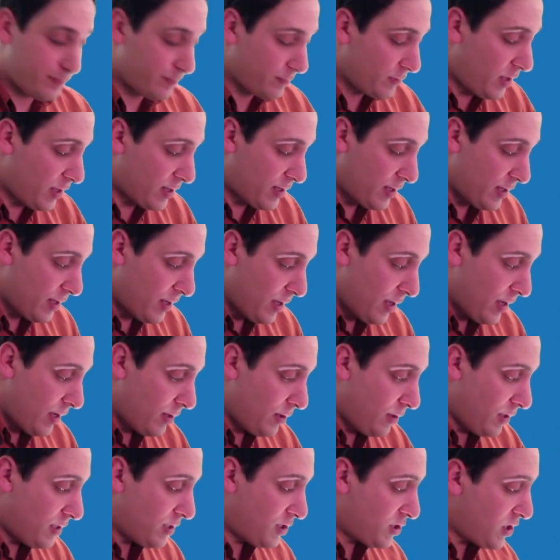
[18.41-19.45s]
Look,
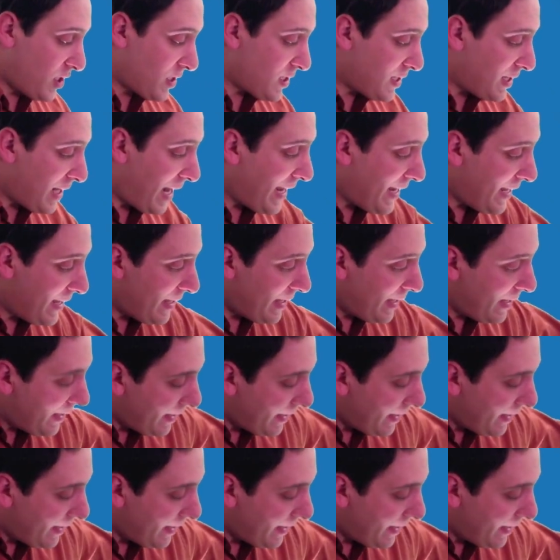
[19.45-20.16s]
looks just like